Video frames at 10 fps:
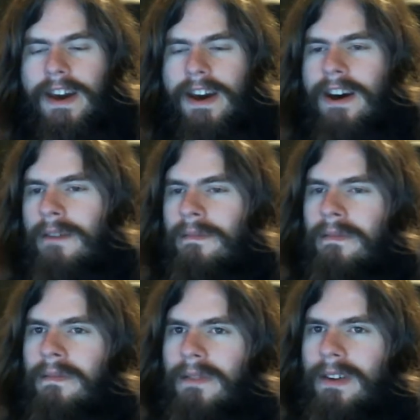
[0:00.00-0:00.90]

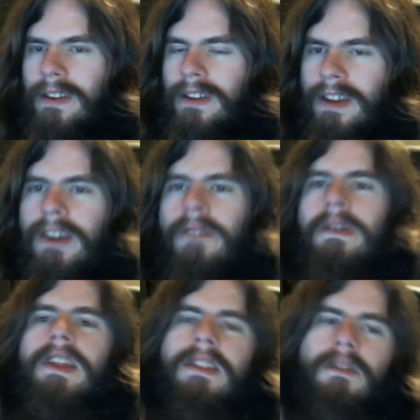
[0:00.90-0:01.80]
Um, you know,
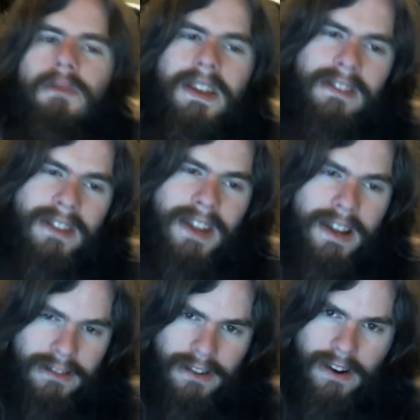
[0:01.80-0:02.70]
and, and the reason that I
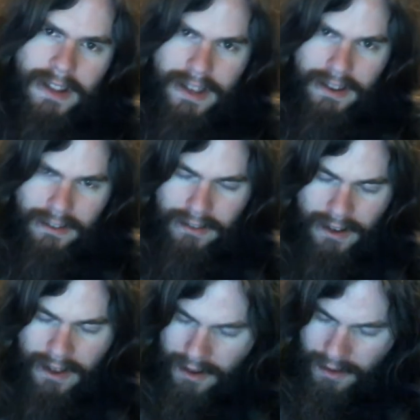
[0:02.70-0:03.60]
started this
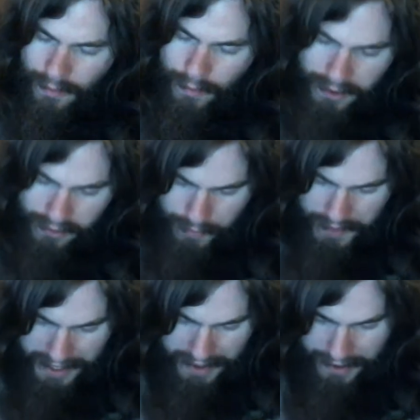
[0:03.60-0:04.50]
was
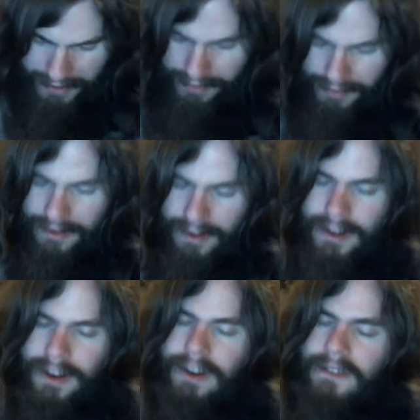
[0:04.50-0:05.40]
because
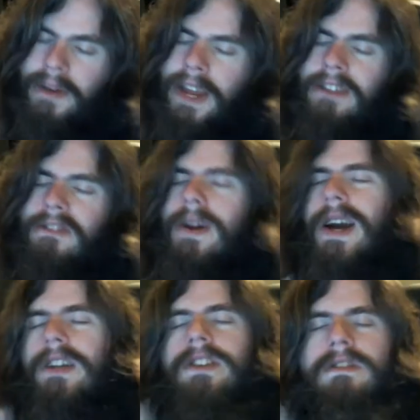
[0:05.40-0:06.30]
of my
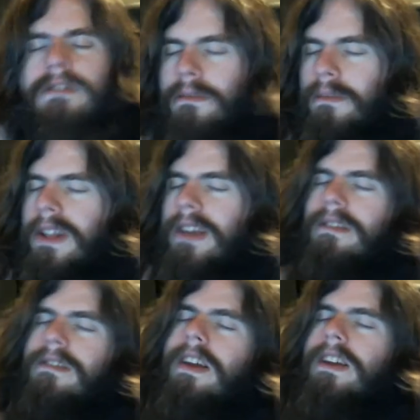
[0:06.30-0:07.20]
interactions on
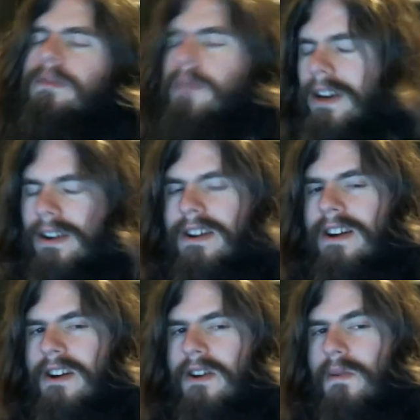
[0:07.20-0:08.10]
places like Twitter,
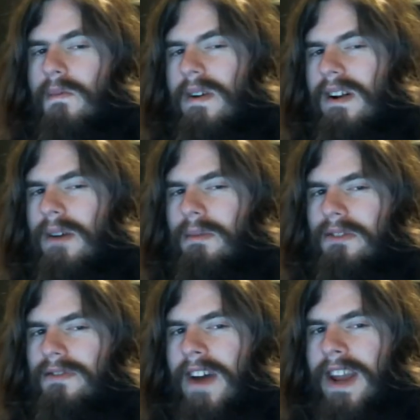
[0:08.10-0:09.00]
where I
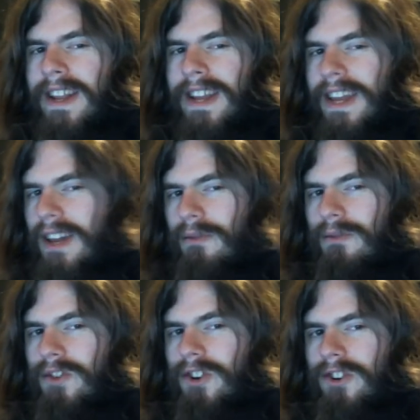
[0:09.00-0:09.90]
was finding
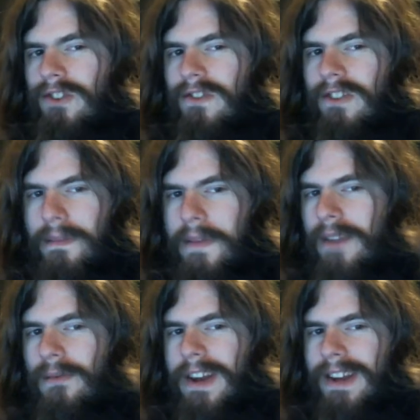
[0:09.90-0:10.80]
huge
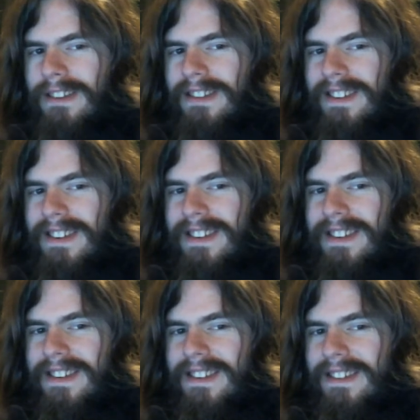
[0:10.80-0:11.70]
CP rings,
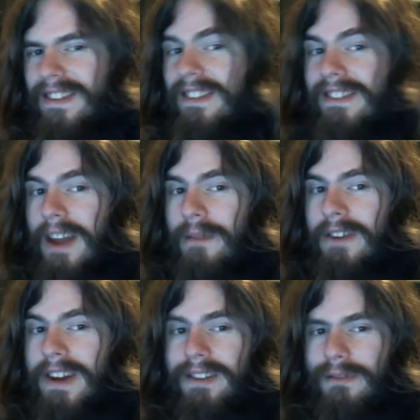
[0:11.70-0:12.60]
CSAM
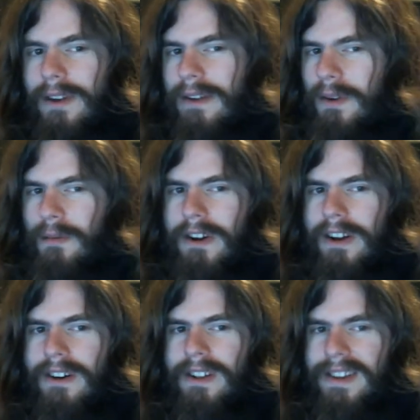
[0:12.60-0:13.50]
rings, whatever you want to
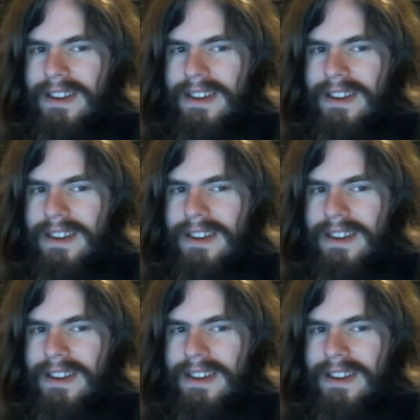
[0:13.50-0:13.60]
call it,